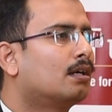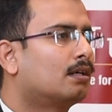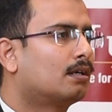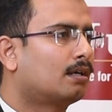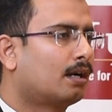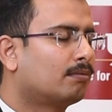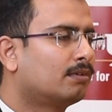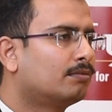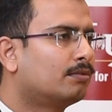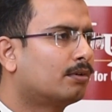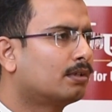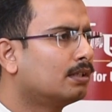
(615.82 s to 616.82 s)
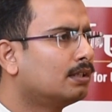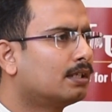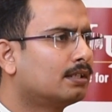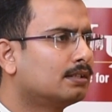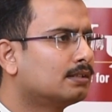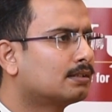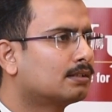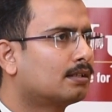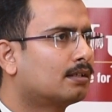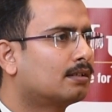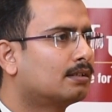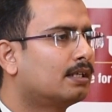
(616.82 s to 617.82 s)
above water,
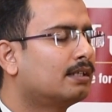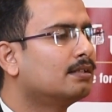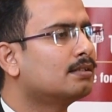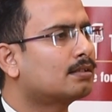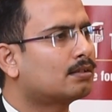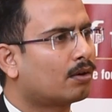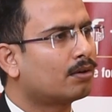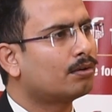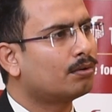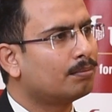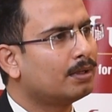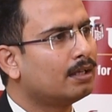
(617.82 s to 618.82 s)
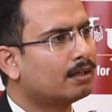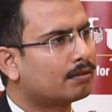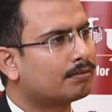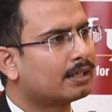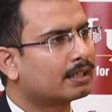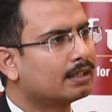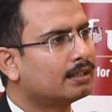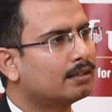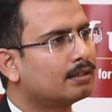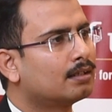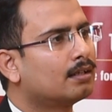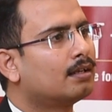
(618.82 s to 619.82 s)
that is thought to be
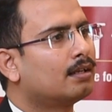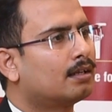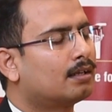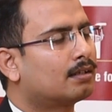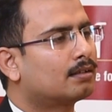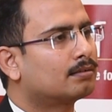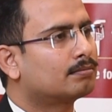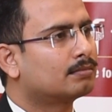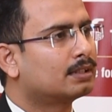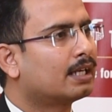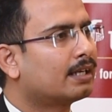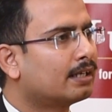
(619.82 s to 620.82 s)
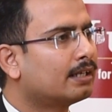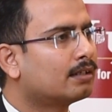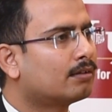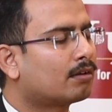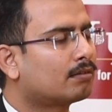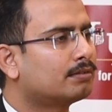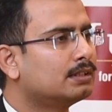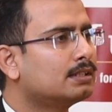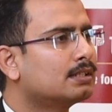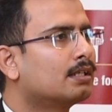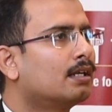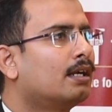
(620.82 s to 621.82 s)
affecting gangetic dolphins.
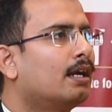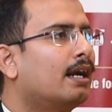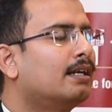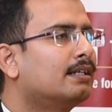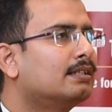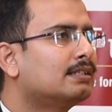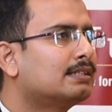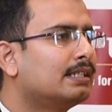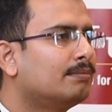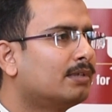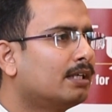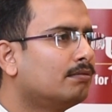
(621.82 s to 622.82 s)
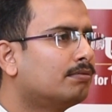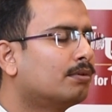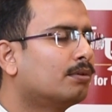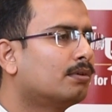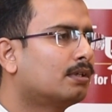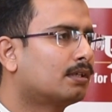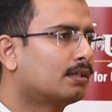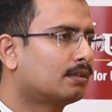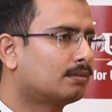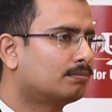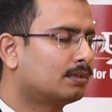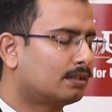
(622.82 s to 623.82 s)
And at the same time,
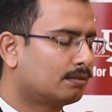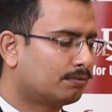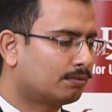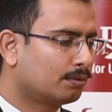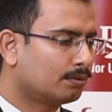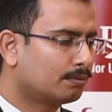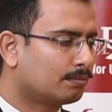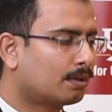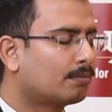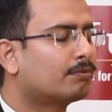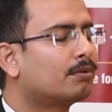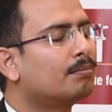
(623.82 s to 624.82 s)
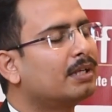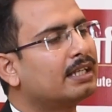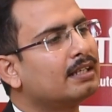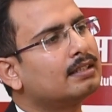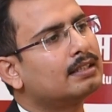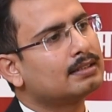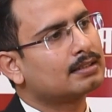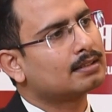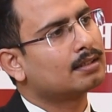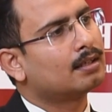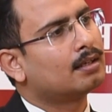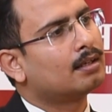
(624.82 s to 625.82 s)
for making
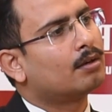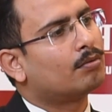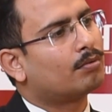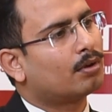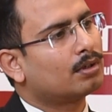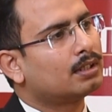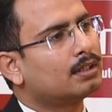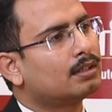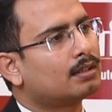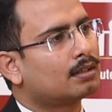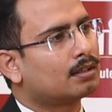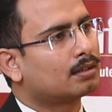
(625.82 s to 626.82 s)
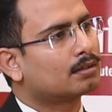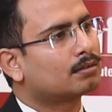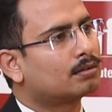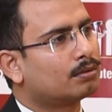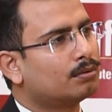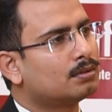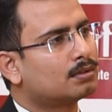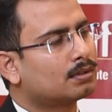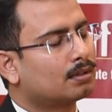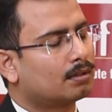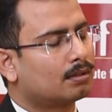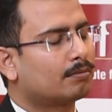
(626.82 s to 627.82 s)
this water cruise,
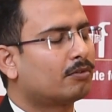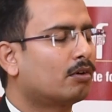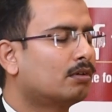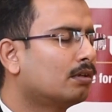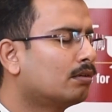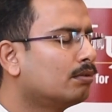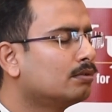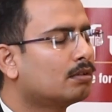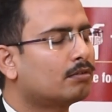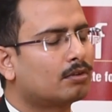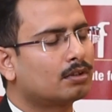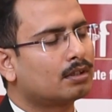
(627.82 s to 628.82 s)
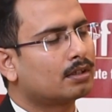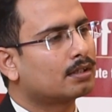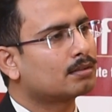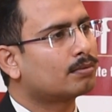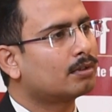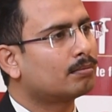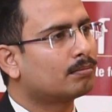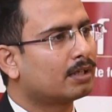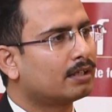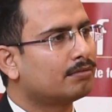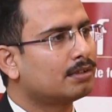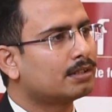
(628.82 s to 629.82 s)
water cruise or water transport
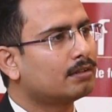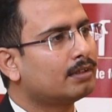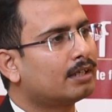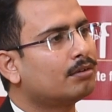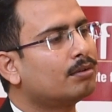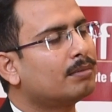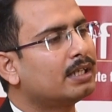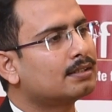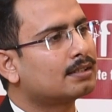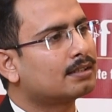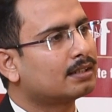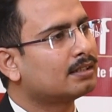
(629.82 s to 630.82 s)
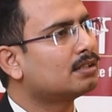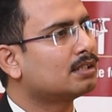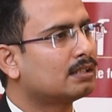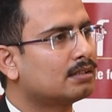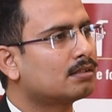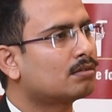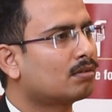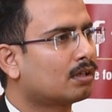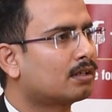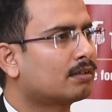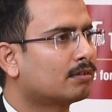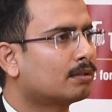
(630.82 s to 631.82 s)
beneficial, we have to make certain changes to
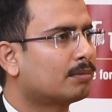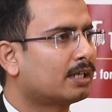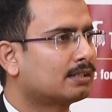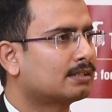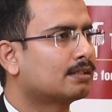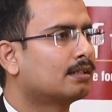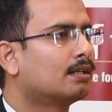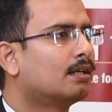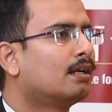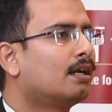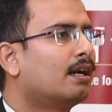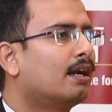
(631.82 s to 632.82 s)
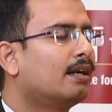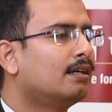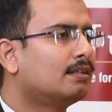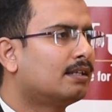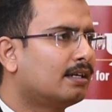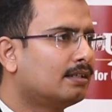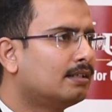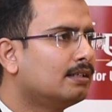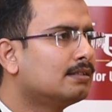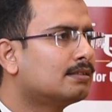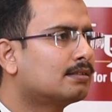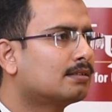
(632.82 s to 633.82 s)
our river beds, and that
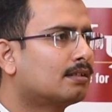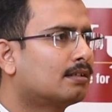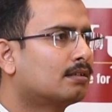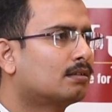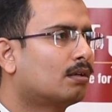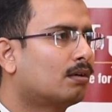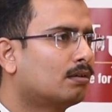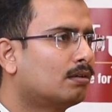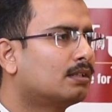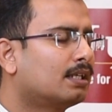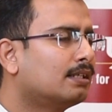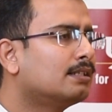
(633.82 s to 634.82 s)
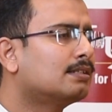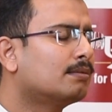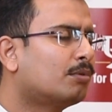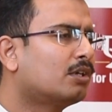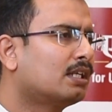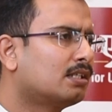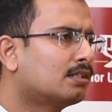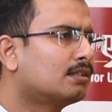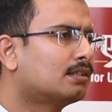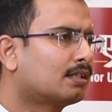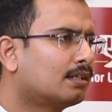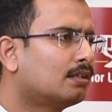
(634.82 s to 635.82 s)
is a potential
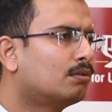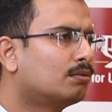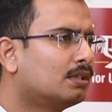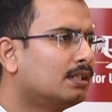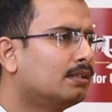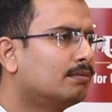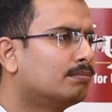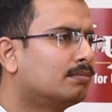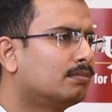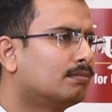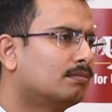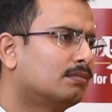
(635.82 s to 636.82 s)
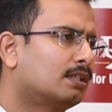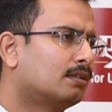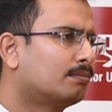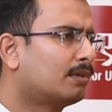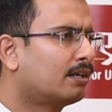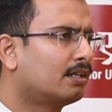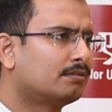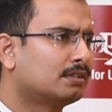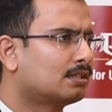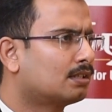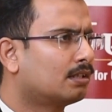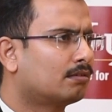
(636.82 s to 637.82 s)
threat to the
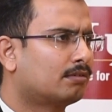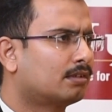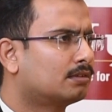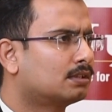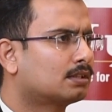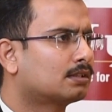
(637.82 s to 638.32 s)
biodiversity of rivers.